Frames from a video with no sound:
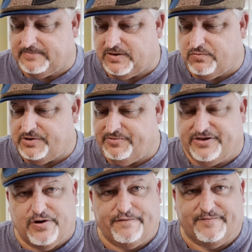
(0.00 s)
where do we
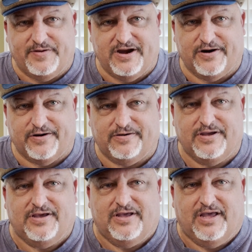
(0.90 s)
go from here?
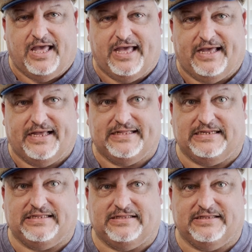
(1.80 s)

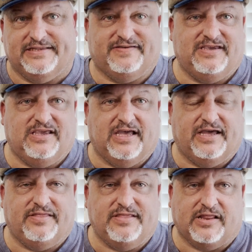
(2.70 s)
Let's see,
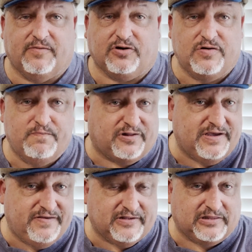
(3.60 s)
another good
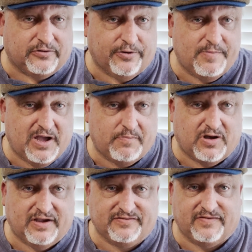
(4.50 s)
place to learn about
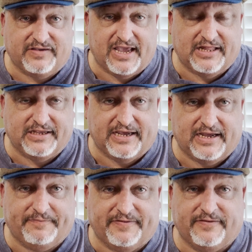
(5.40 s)
BSCALLY
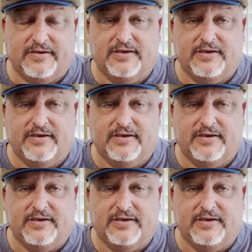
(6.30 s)
caps.